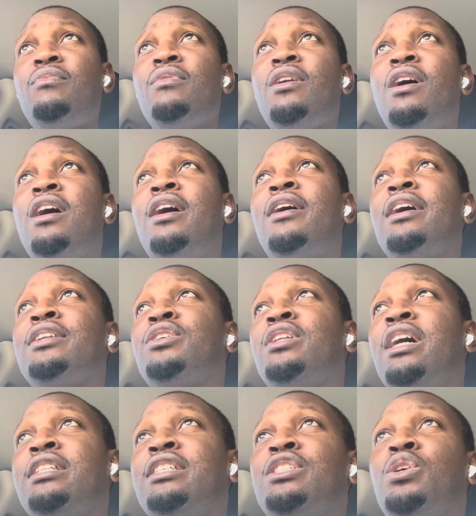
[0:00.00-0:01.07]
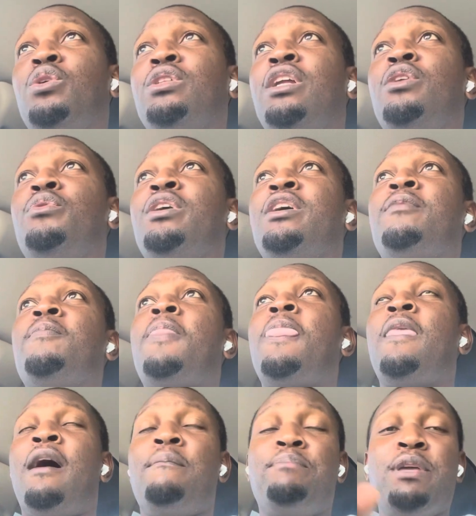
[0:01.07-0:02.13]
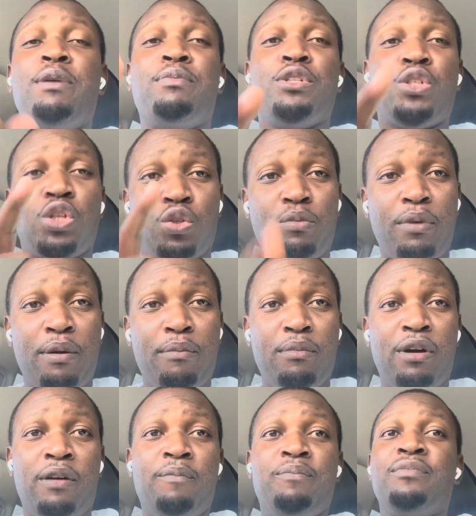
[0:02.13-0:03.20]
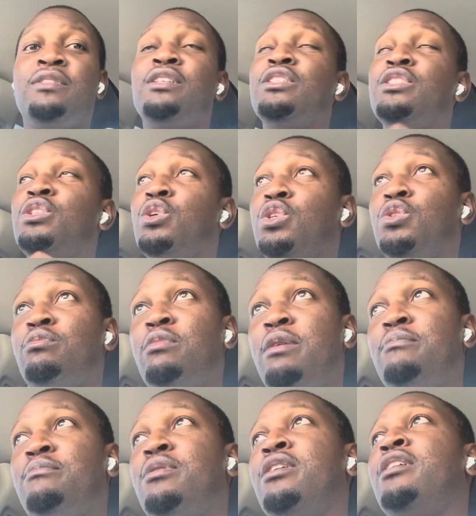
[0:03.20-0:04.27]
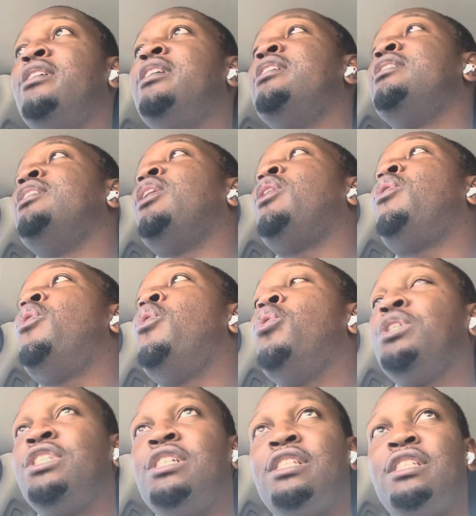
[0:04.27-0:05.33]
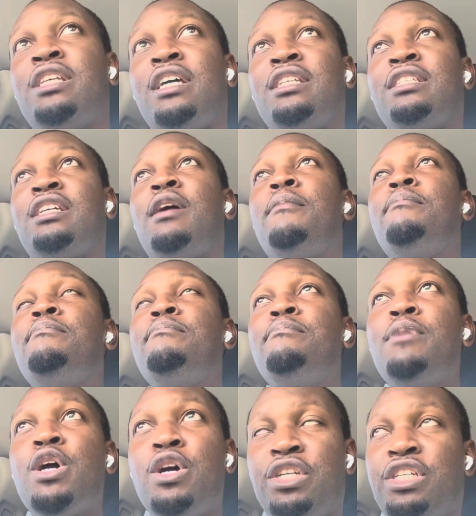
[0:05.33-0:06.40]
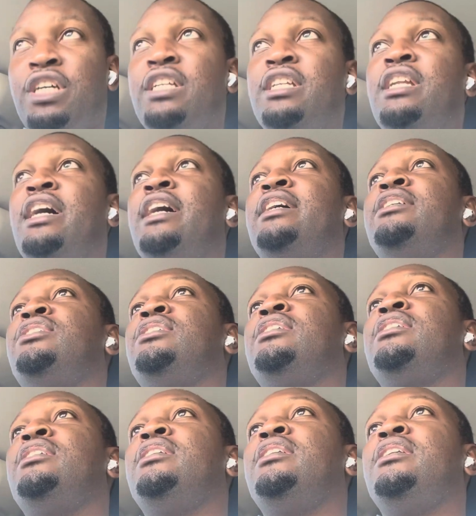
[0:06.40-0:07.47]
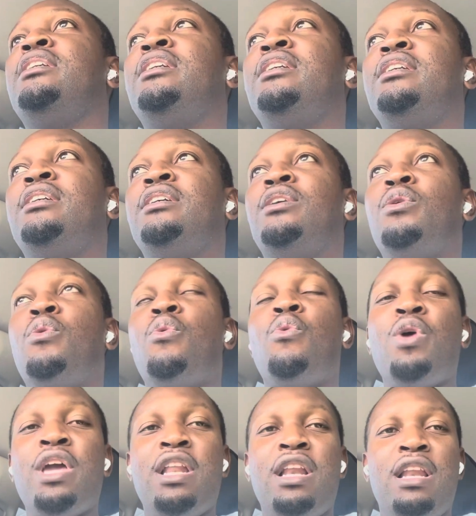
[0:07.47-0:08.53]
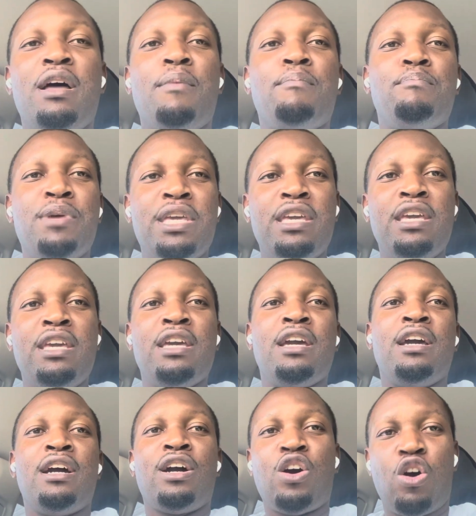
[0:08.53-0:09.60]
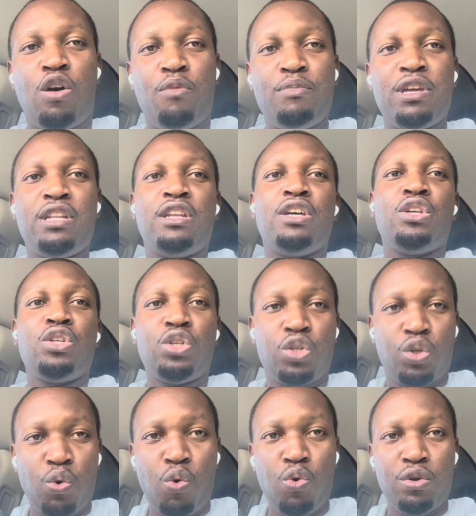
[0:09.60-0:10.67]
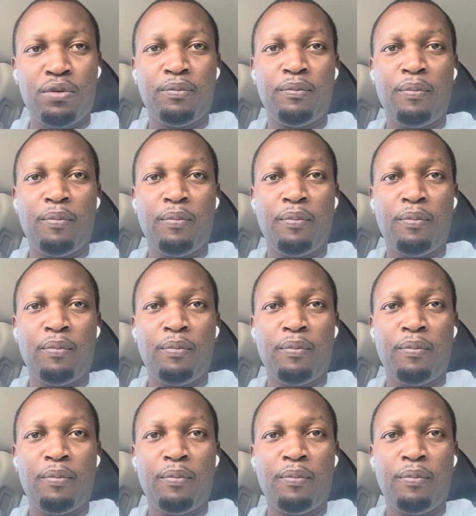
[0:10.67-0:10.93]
All right, so that is out of the way. And people, just remember, the Coach's Desk merchandise will be coming soon.